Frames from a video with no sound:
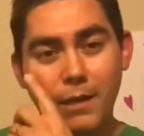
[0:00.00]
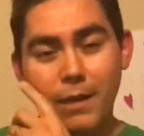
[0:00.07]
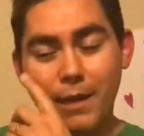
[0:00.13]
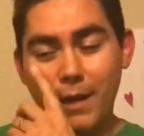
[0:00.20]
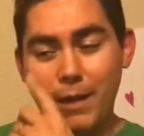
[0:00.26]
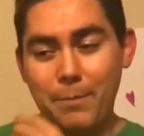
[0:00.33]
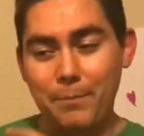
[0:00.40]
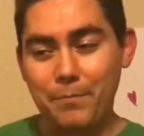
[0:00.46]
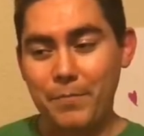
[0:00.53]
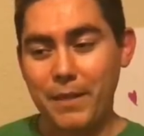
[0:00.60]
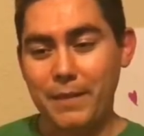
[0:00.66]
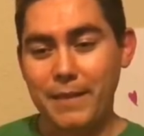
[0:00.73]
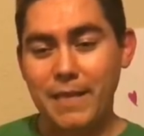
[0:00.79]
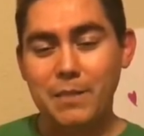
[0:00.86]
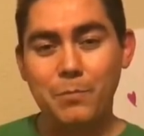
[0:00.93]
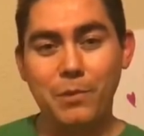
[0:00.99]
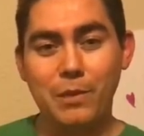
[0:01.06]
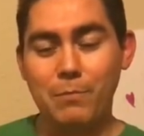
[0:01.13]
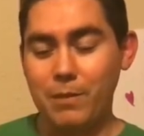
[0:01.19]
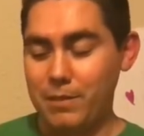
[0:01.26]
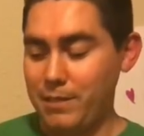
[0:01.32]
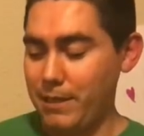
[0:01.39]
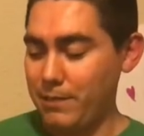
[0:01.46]
Um, and that's pretty
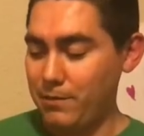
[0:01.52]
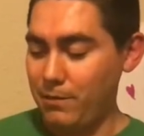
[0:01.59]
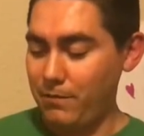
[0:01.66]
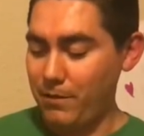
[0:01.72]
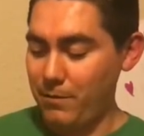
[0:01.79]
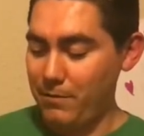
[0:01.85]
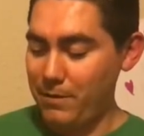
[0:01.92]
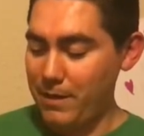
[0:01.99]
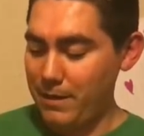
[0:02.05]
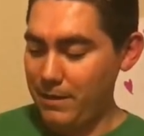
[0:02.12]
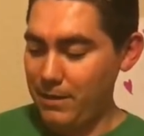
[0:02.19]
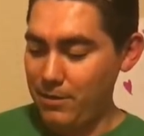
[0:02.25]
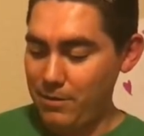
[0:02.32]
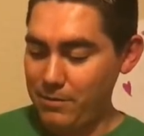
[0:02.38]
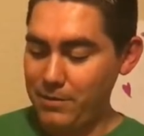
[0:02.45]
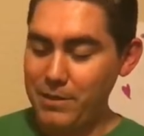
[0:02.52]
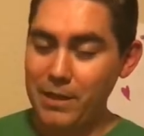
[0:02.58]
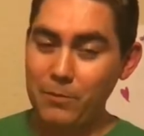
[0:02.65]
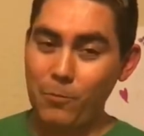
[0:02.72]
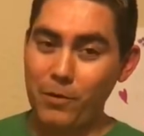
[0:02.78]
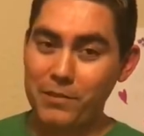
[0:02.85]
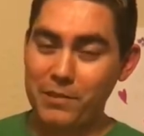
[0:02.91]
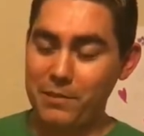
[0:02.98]
much it. So if you're not, you know, you're
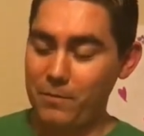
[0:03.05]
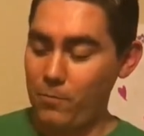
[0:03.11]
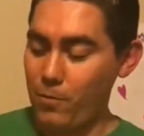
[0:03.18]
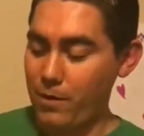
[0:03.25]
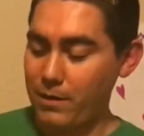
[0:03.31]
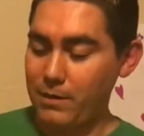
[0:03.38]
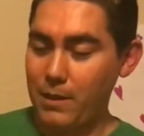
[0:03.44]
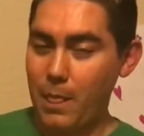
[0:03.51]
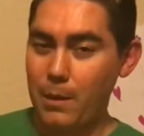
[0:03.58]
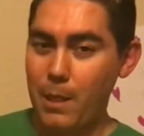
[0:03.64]
not working, working